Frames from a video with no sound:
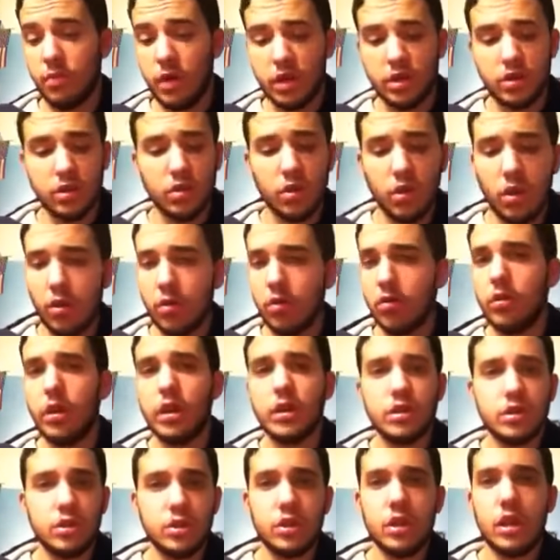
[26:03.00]
mentioned all the
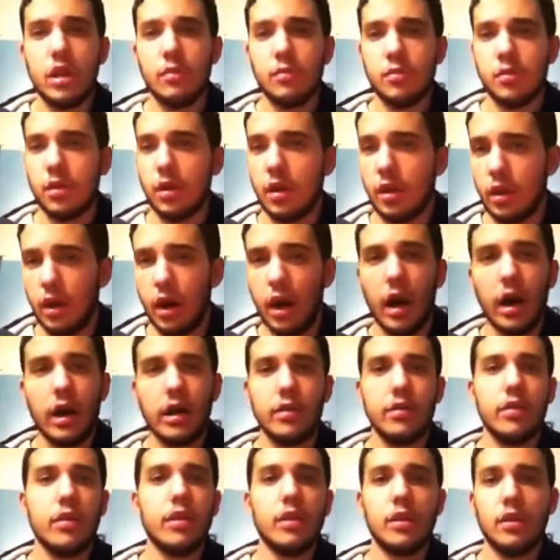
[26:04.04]
legends' names, saying,
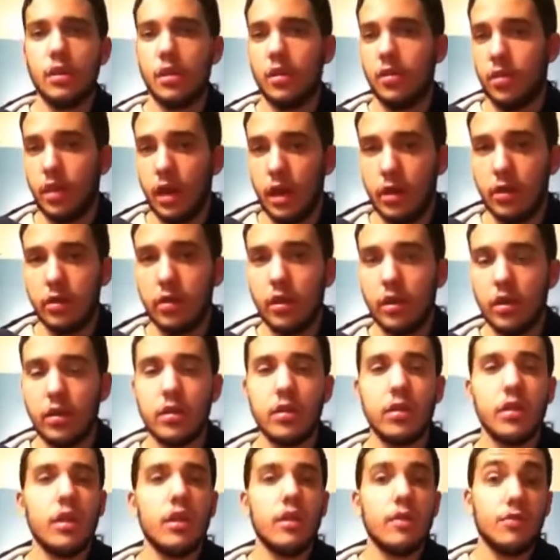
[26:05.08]
I did it and they
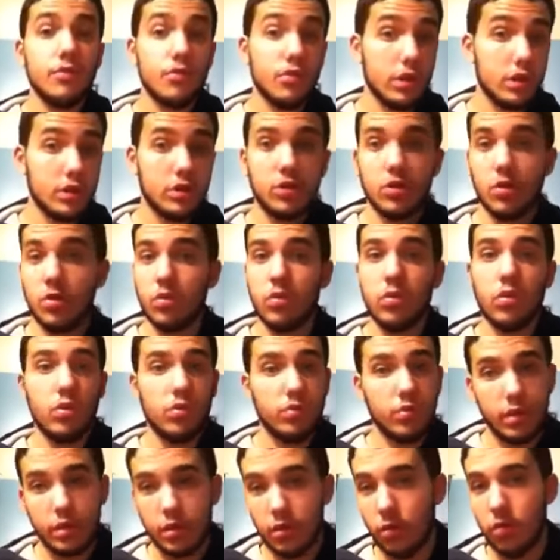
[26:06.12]
didn't, like Stone
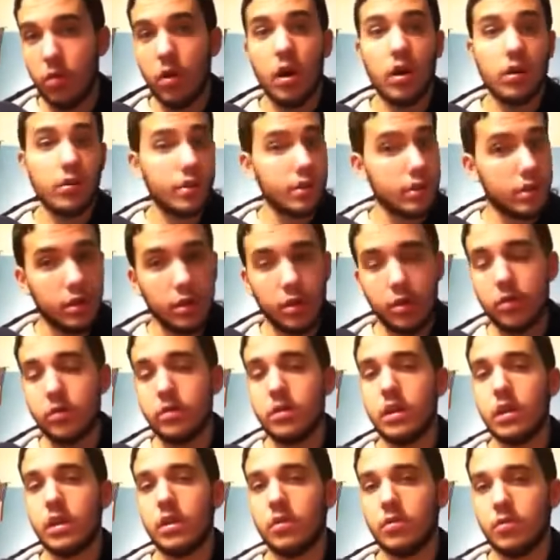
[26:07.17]
Cold, like The Rock, like The
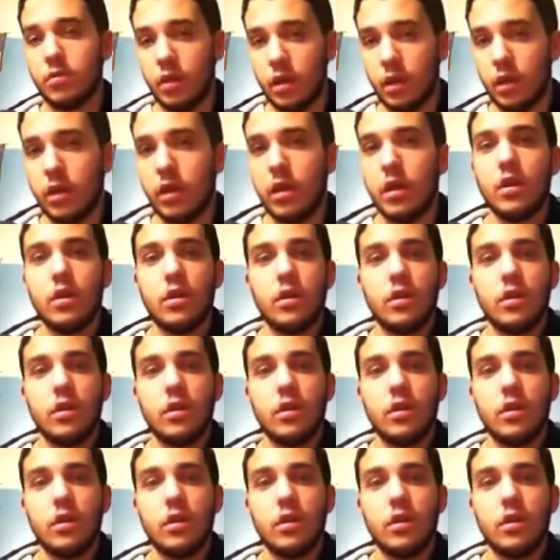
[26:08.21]
Undertaker, like